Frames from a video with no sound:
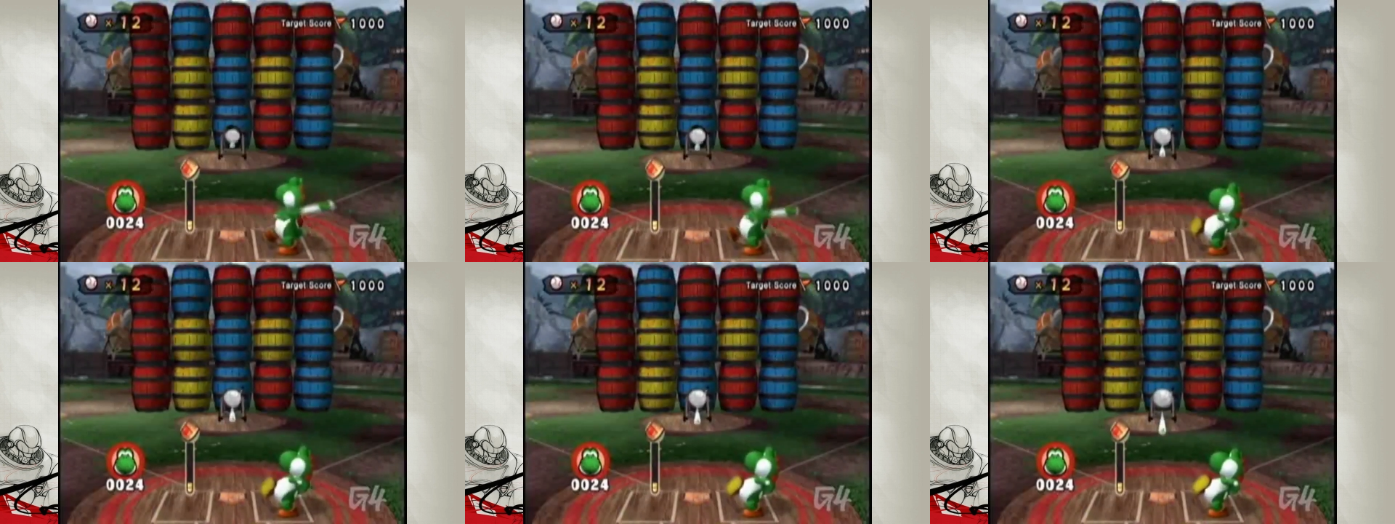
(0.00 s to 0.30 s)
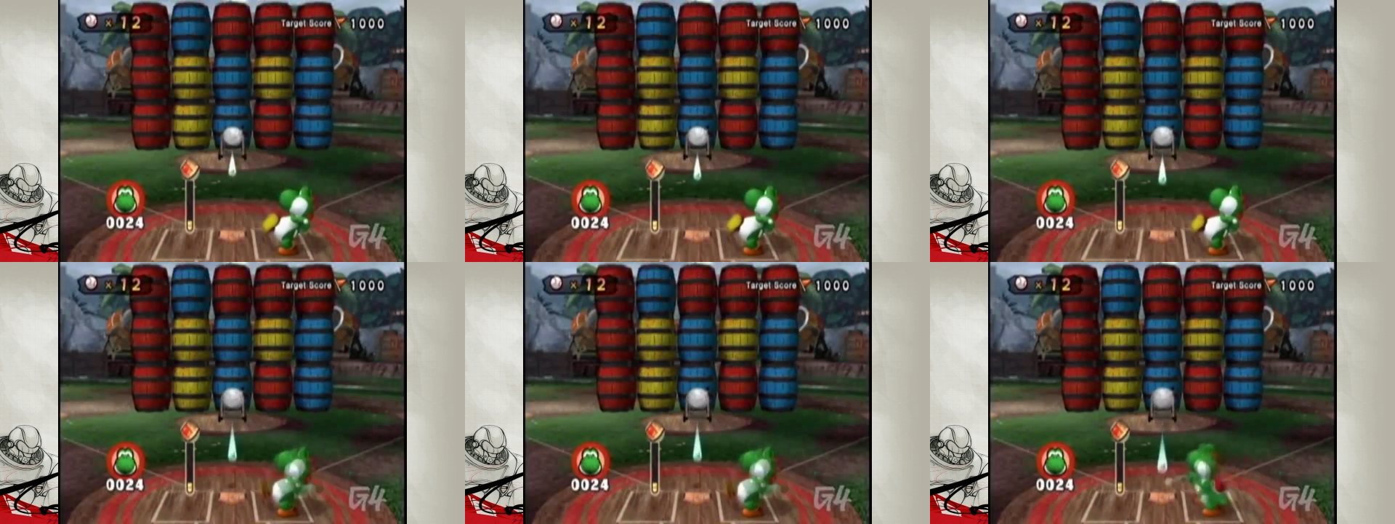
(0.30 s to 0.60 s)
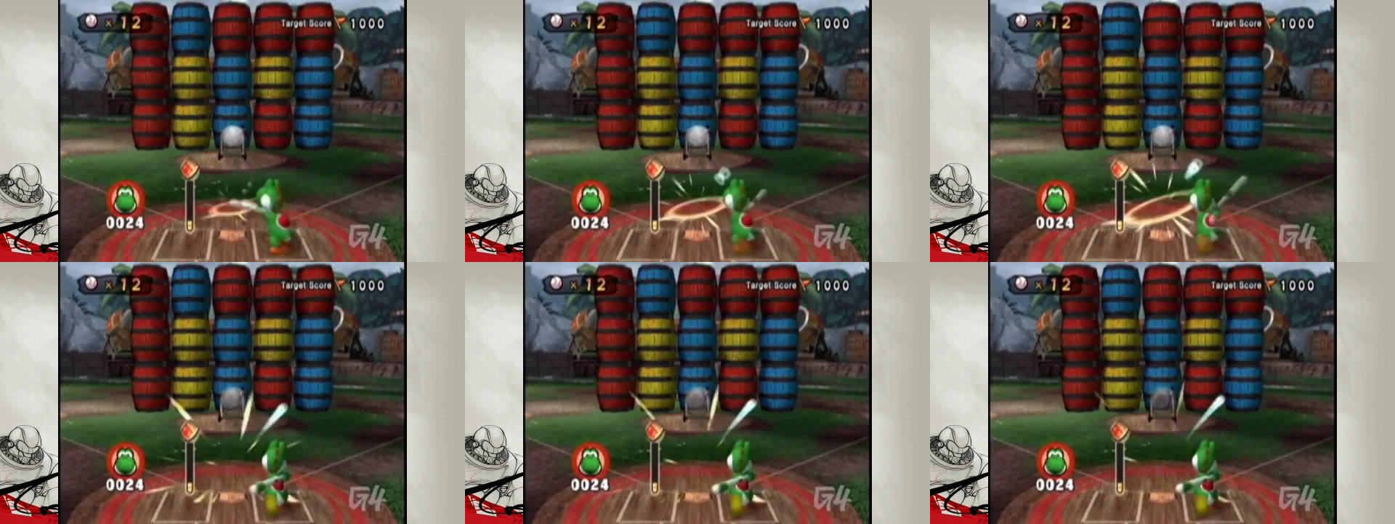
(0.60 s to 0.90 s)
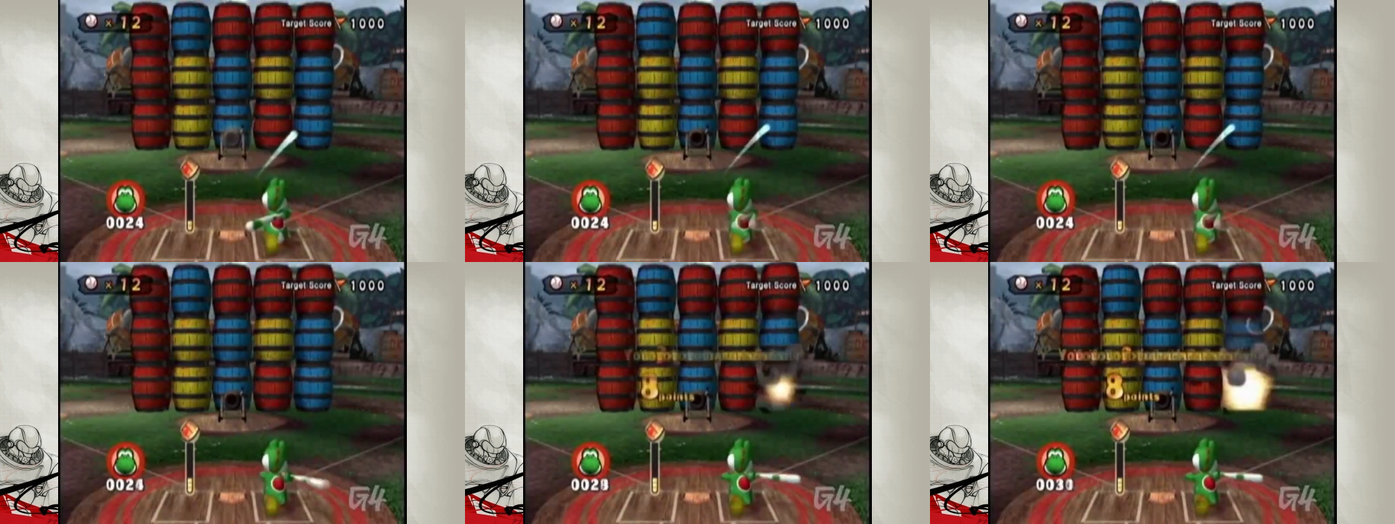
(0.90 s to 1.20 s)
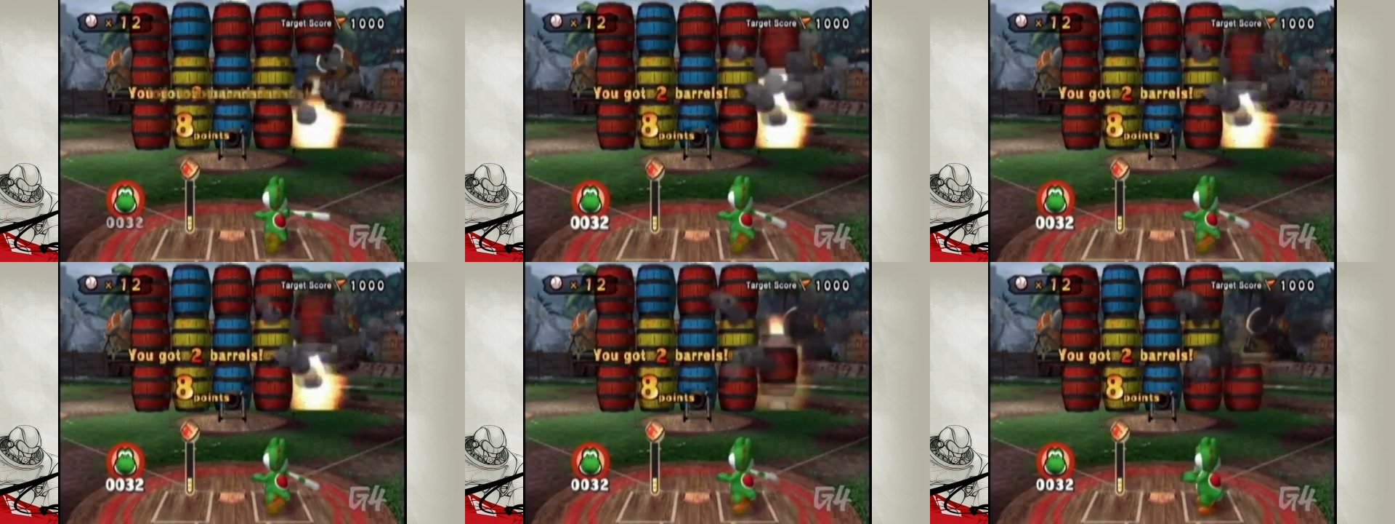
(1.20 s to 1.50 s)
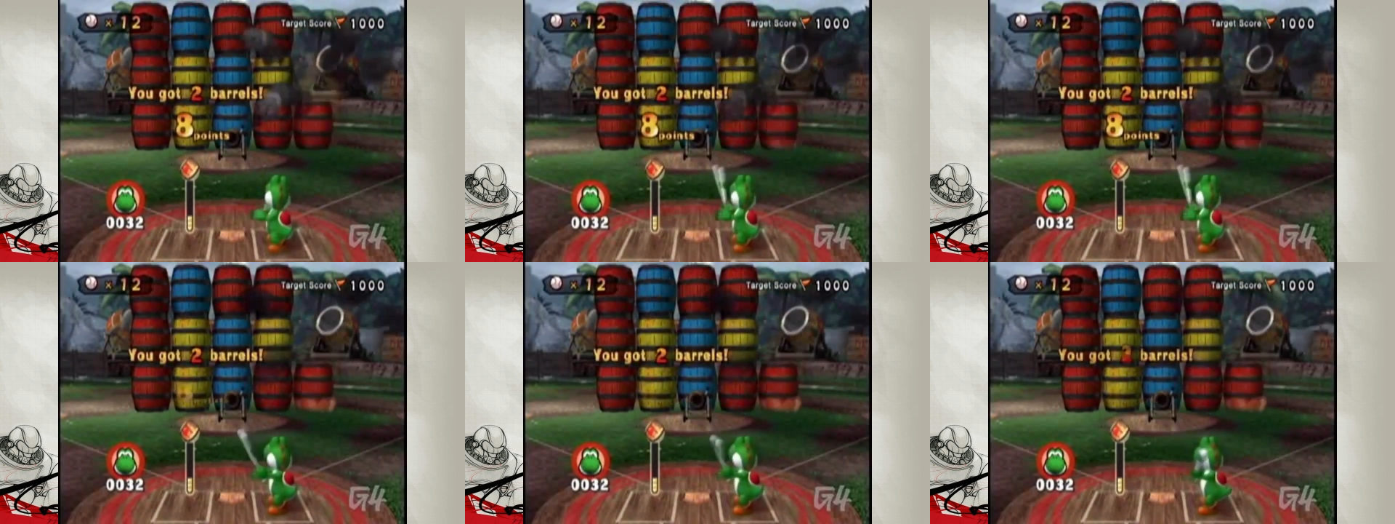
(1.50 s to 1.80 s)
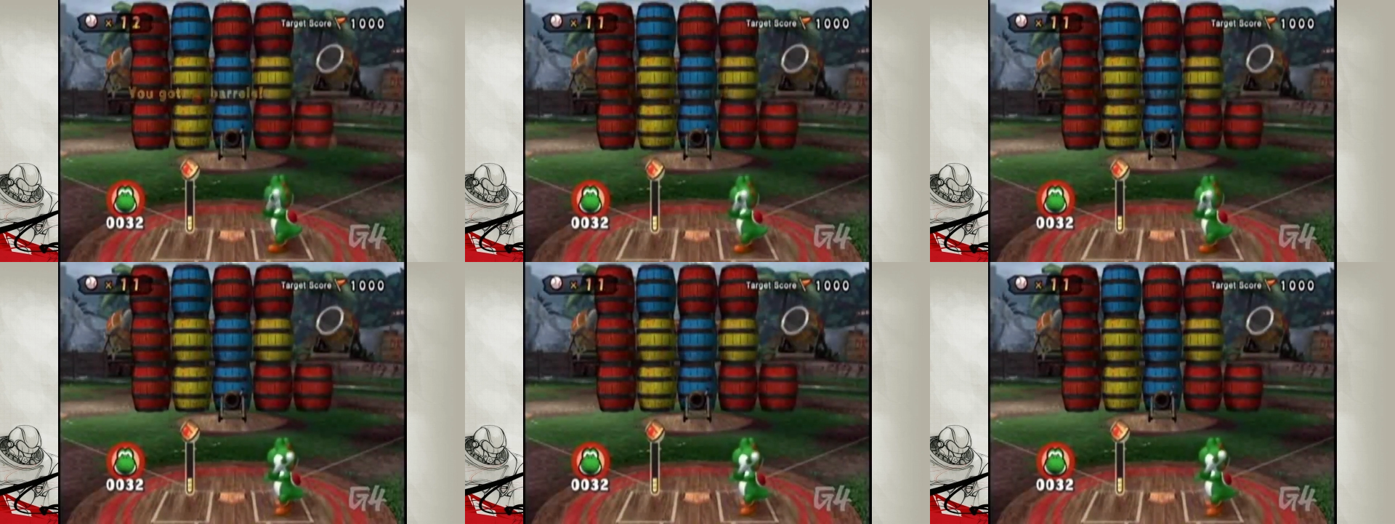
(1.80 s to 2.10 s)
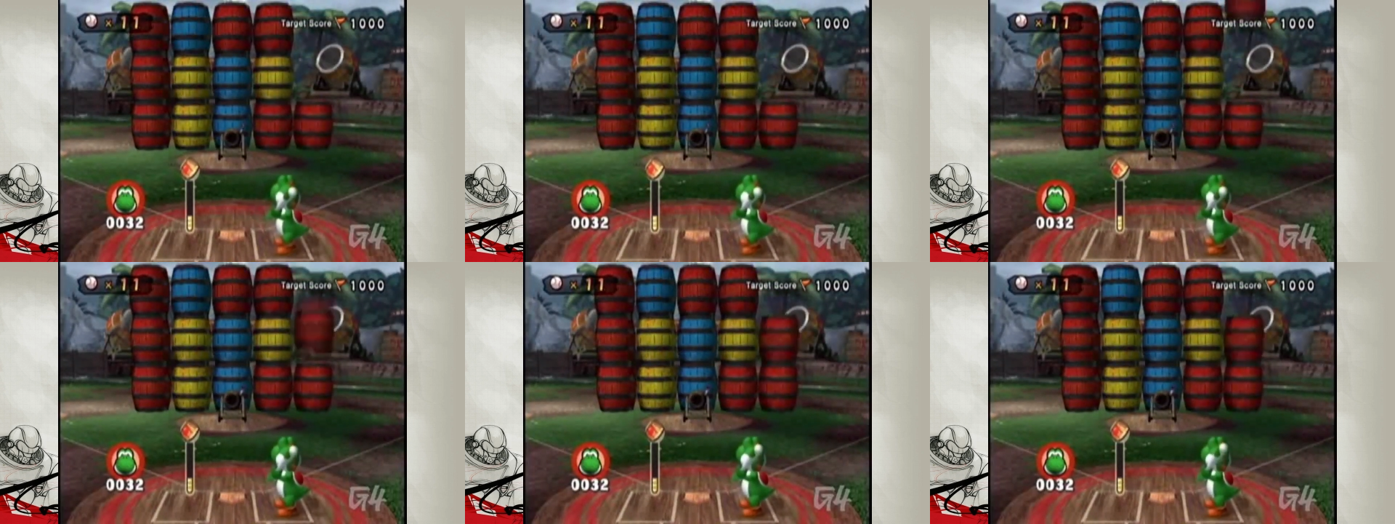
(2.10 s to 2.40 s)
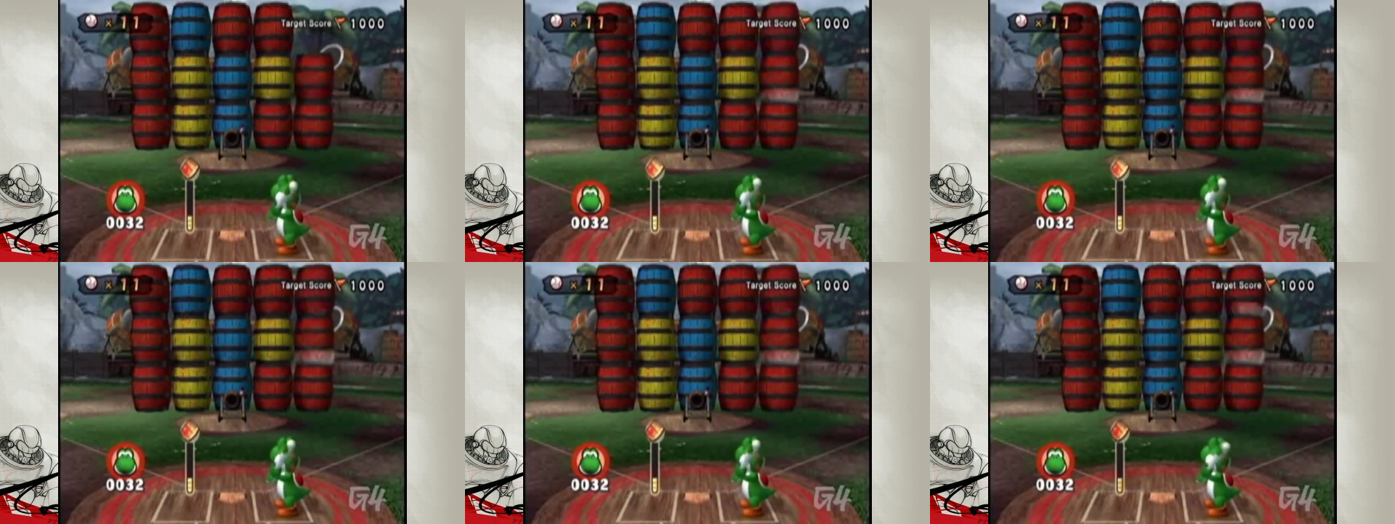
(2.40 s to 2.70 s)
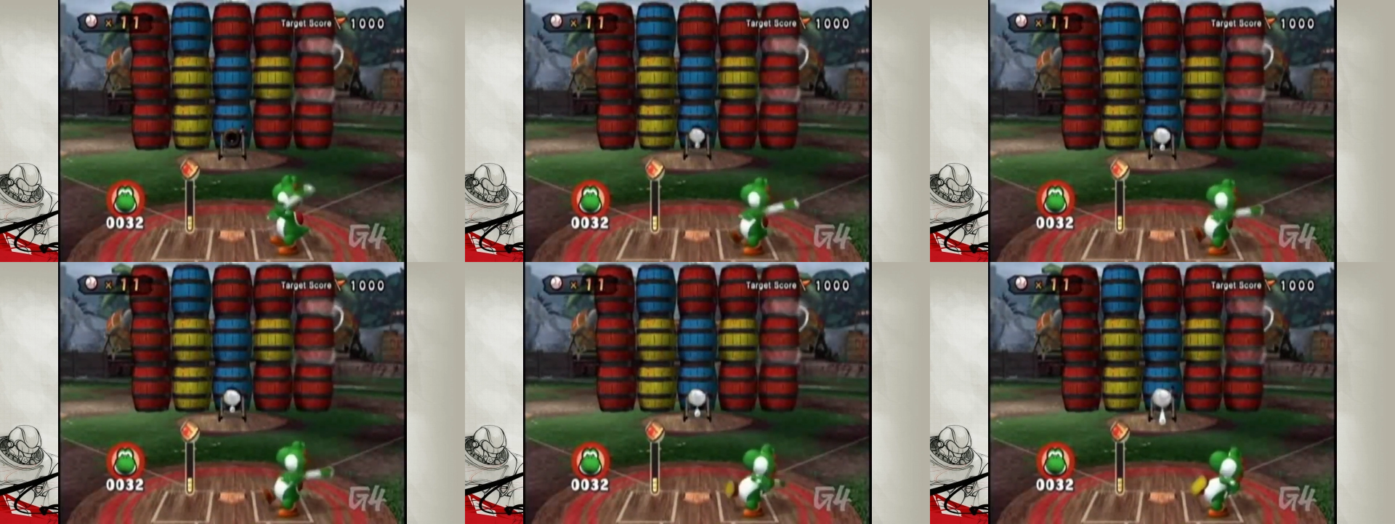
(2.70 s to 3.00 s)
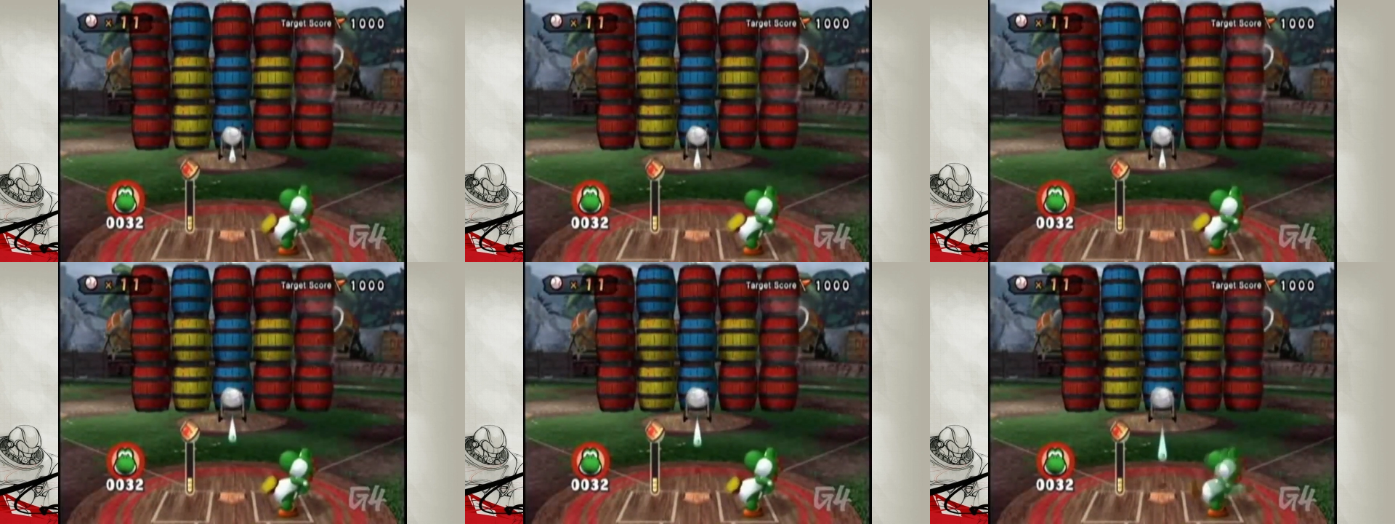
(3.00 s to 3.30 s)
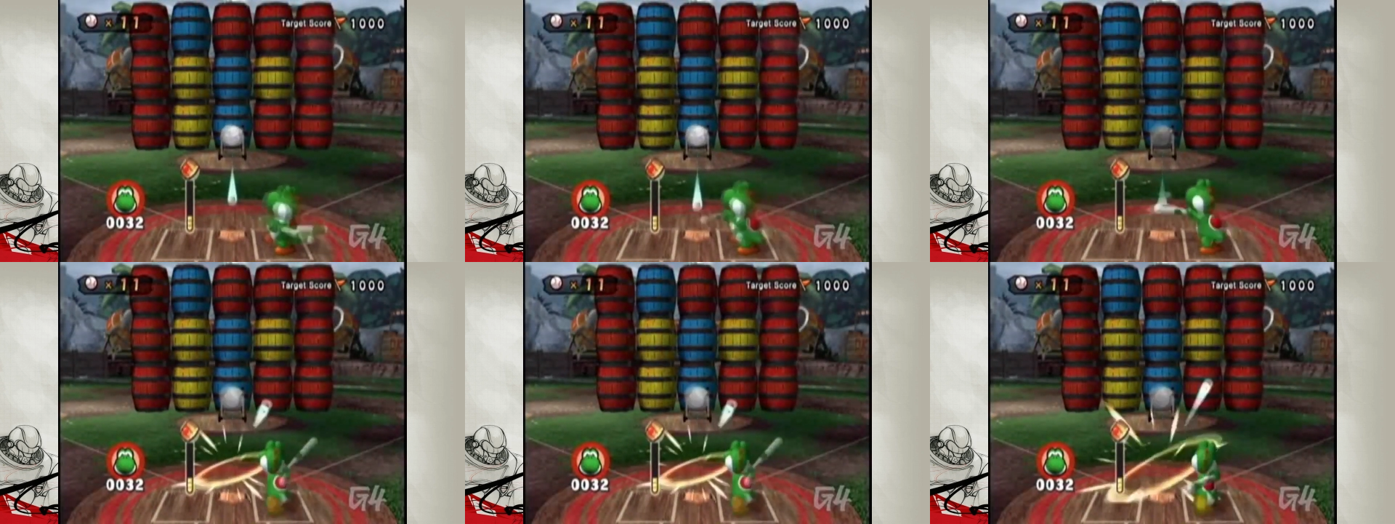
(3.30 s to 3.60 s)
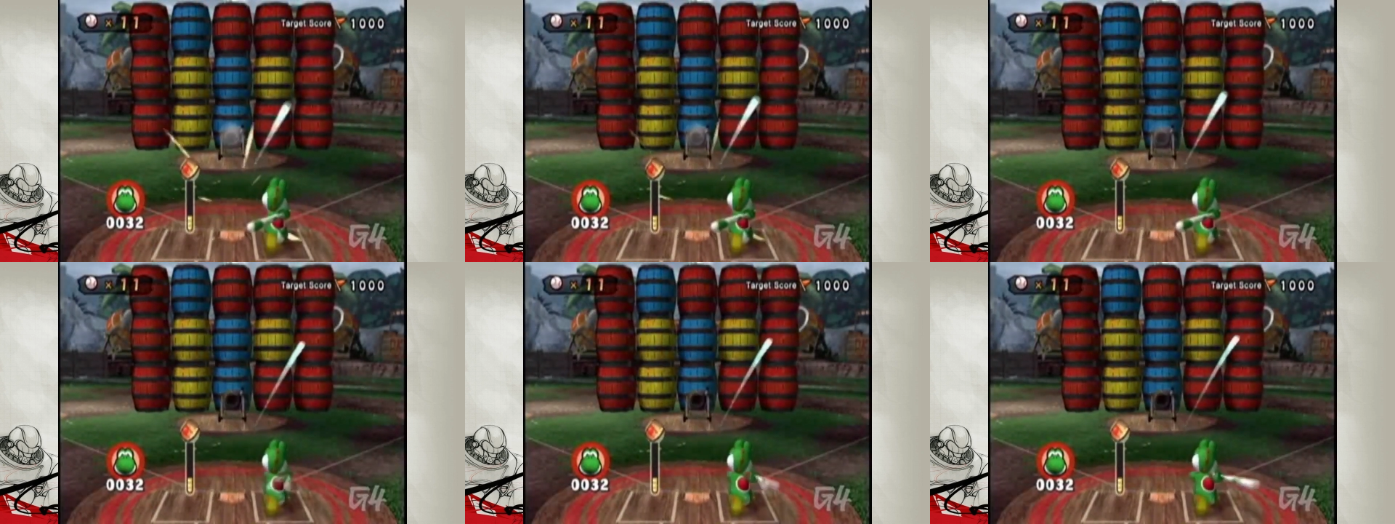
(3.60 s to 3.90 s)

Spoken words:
[unreadable: no face in view]